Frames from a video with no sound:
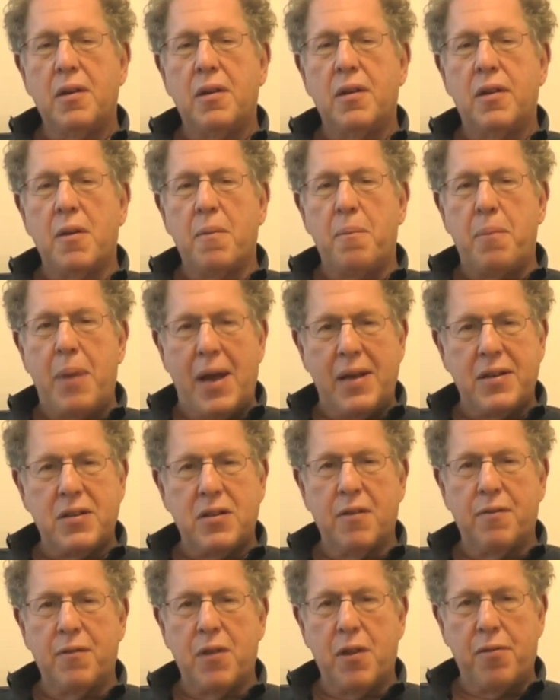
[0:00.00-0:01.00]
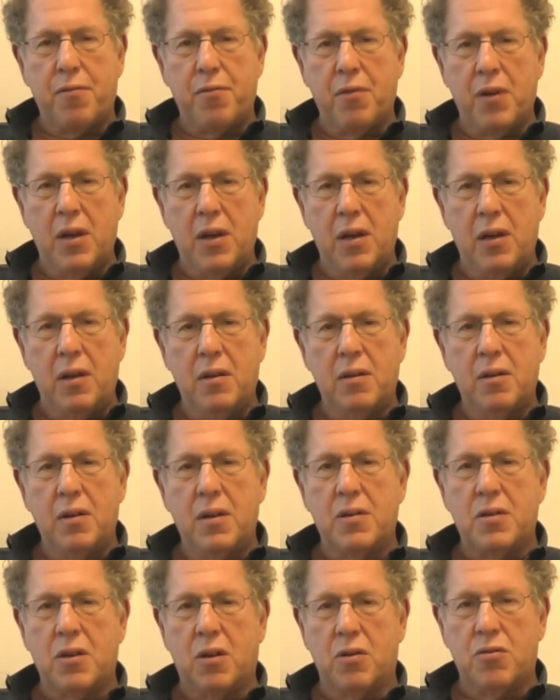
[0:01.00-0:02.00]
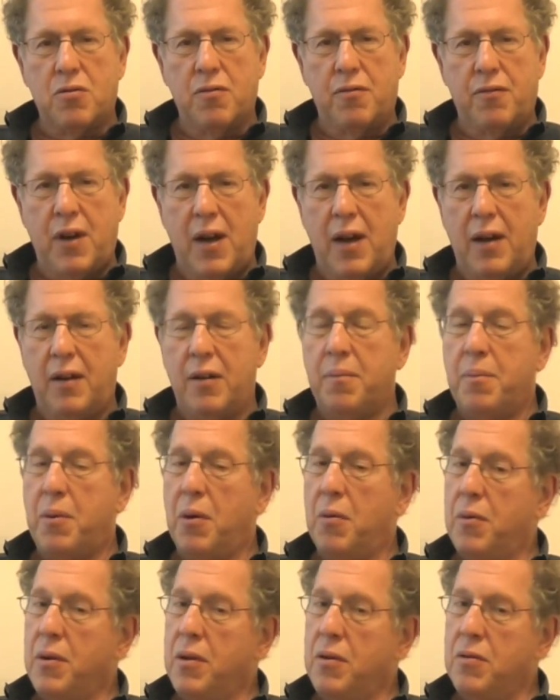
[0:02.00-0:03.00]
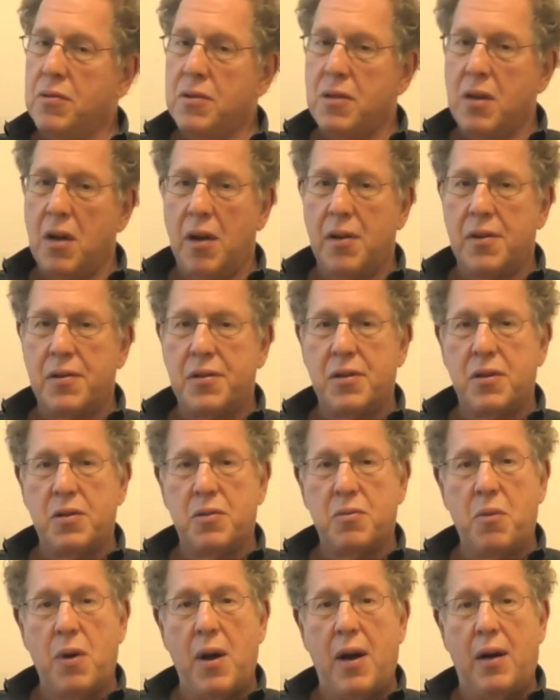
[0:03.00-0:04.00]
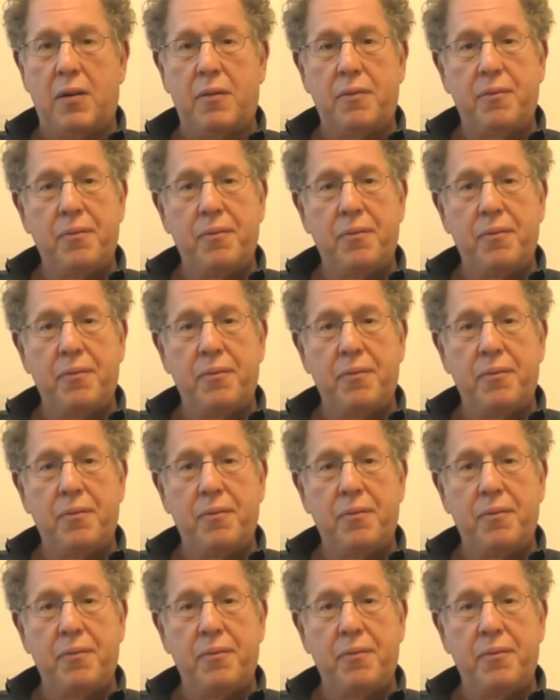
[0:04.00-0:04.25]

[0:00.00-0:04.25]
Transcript: The best of the 3 is ultraviolet, but we use the others as well.